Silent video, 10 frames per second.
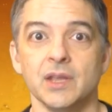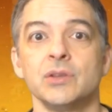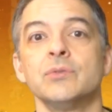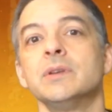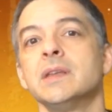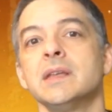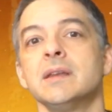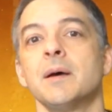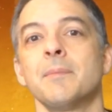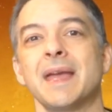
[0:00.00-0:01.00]
You
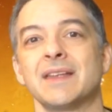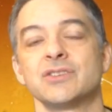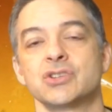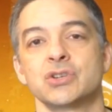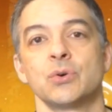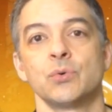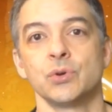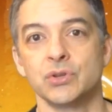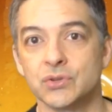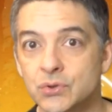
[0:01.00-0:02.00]
need a man to show
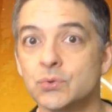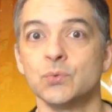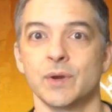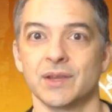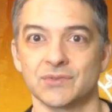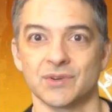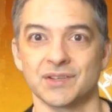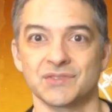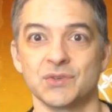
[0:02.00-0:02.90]
you interest.